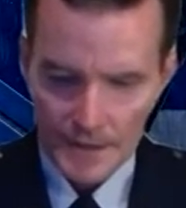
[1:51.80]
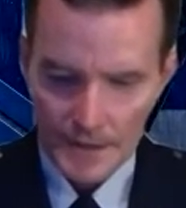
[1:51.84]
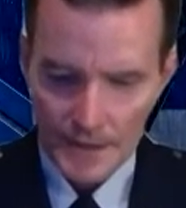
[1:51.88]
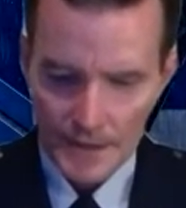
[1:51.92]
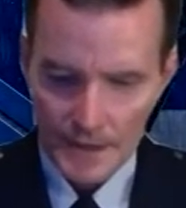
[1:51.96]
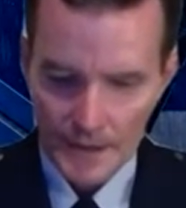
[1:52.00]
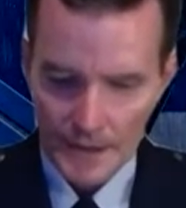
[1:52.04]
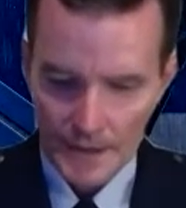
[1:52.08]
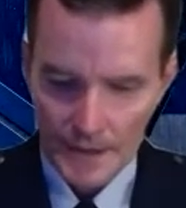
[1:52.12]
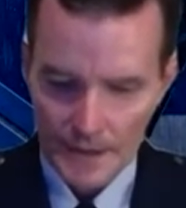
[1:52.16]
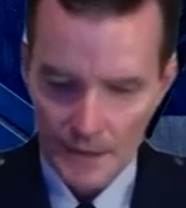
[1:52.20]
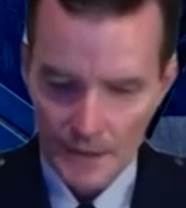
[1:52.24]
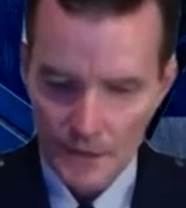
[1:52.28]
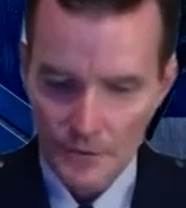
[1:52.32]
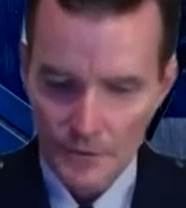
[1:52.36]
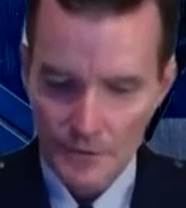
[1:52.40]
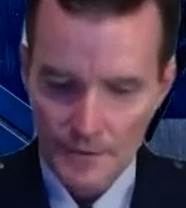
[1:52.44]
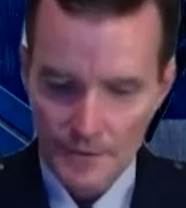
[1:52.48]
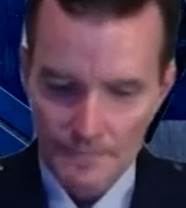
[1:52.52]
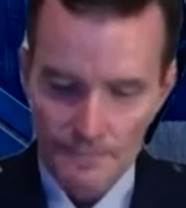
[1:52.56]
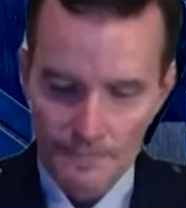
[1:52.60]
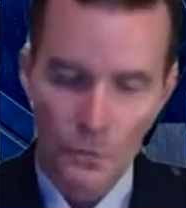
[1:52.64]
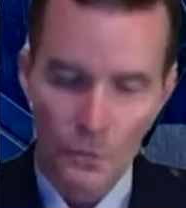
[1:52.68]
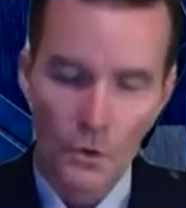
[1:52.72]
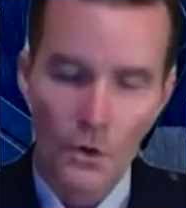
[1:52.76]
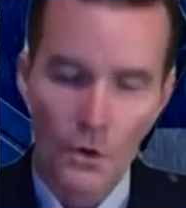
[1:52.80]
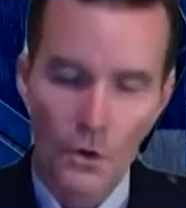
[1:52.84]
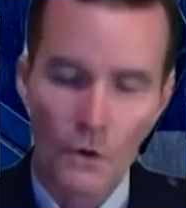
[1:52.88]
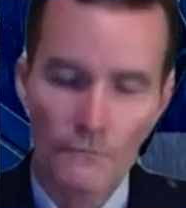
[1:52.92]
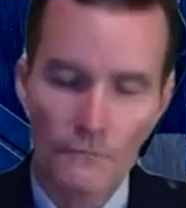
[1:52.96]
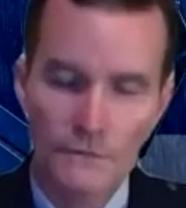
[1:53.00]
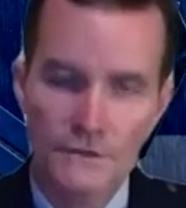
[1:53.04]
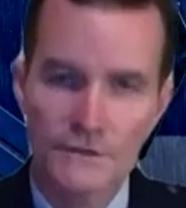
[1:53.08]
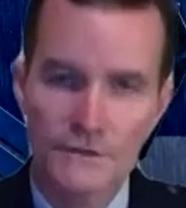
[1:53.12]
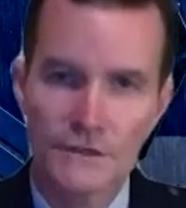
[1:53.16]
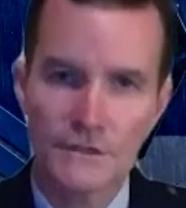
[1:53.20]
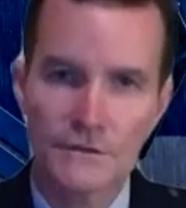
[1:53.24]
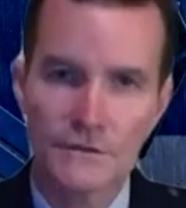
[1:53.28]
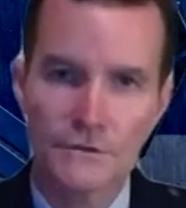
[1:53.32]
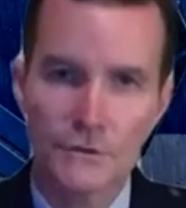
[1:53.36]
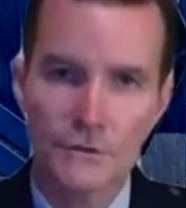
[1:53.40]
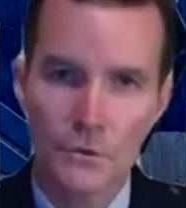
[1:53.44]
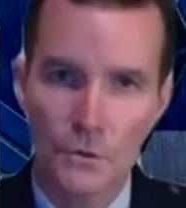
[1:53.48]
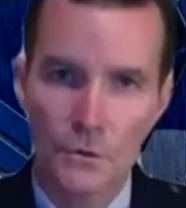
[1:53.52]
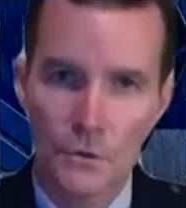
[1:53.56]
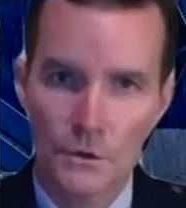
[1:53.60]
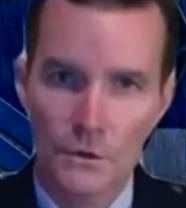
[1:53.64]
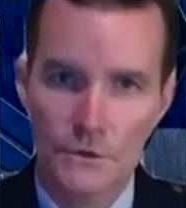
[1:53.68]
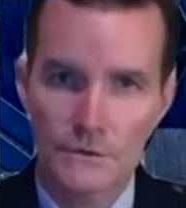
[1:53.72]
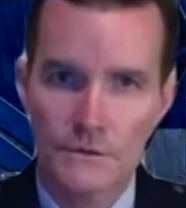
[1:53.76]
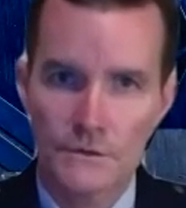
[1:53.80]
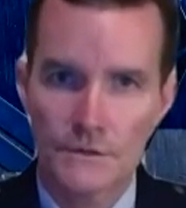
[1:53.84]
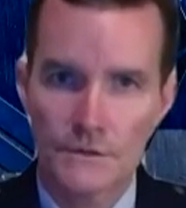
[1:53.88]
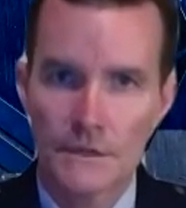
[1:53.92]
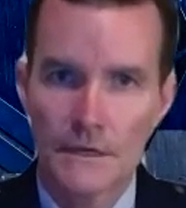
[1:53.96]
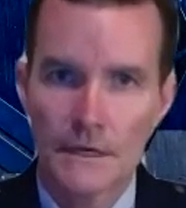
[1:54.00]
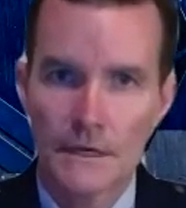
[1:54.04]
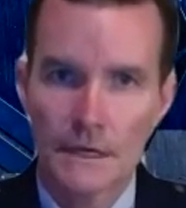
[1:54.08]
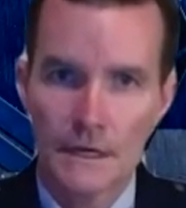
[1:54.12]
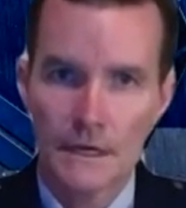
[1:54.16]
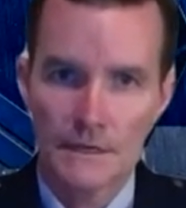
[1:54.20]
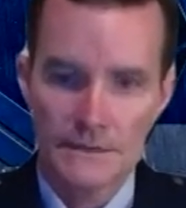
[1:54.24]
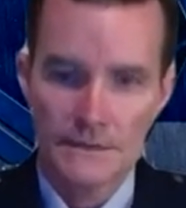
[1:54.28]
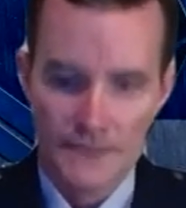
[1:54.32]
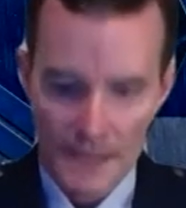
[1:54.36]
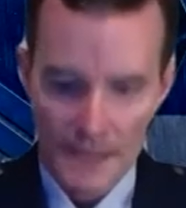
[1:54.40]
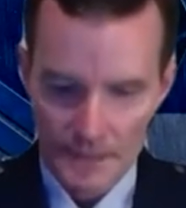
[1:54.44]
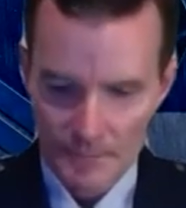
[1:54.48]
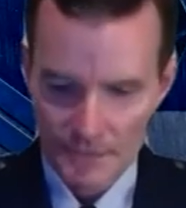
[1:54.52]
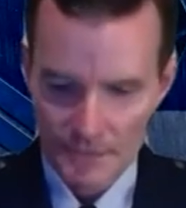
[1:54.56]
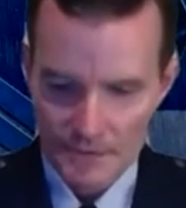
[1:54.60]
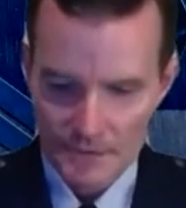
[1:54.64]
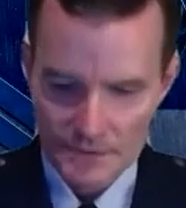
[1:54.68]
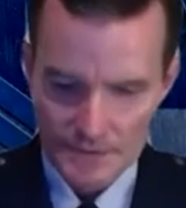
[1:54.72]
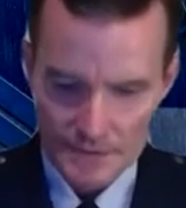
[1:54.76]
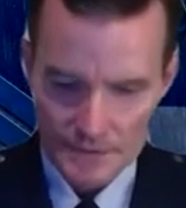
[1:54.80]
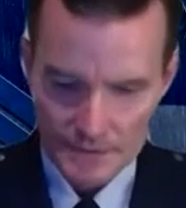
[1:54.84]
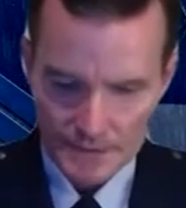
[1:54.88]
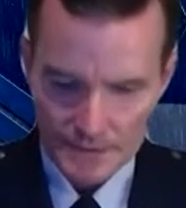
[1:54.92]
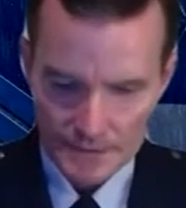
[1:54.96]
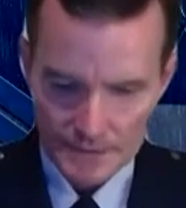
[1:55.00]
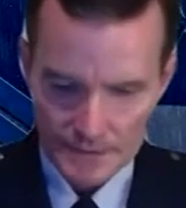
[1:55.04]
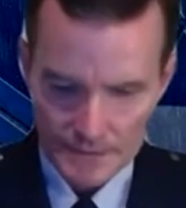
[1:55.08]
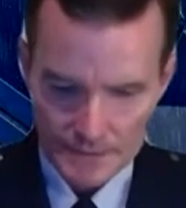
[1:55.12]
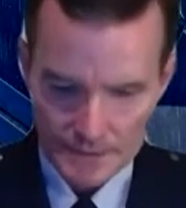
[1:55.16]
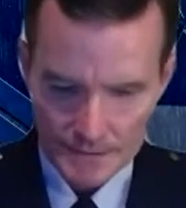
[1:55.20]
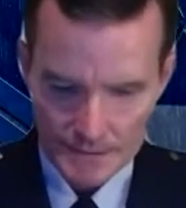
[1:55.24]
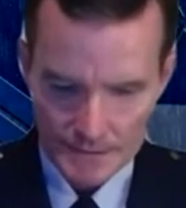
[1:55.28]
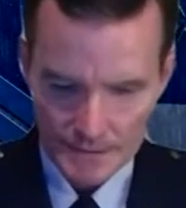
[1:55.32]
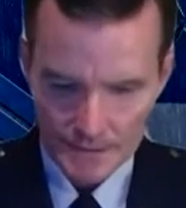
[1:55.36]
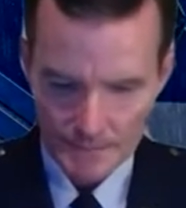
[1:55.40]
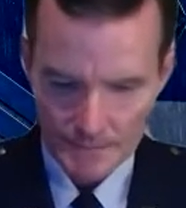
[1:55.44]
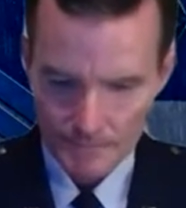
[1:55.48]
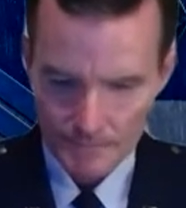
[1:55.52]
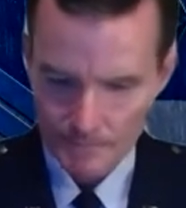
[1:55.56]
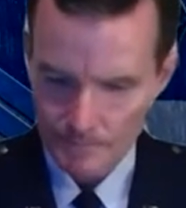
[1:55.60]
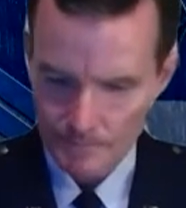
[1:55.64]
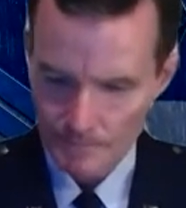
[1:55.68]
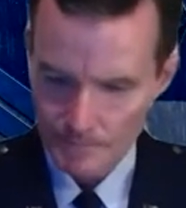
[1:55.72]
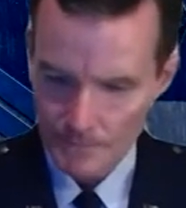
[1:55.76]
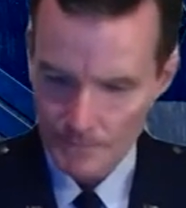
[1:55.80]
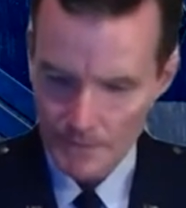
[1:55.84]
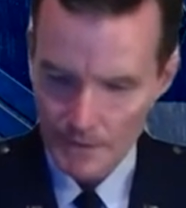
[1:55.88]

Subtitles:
including 4 overseas tours, assignments in